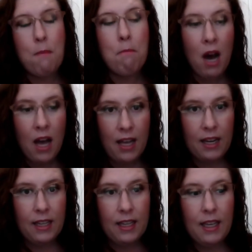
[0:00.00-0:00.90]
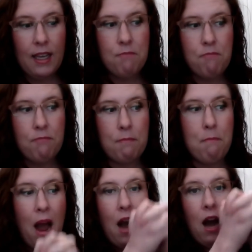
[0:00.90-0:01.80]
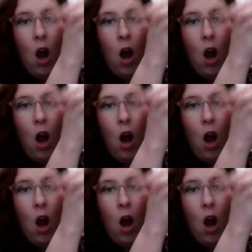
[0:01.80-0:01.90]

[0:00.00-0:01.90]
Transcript: but my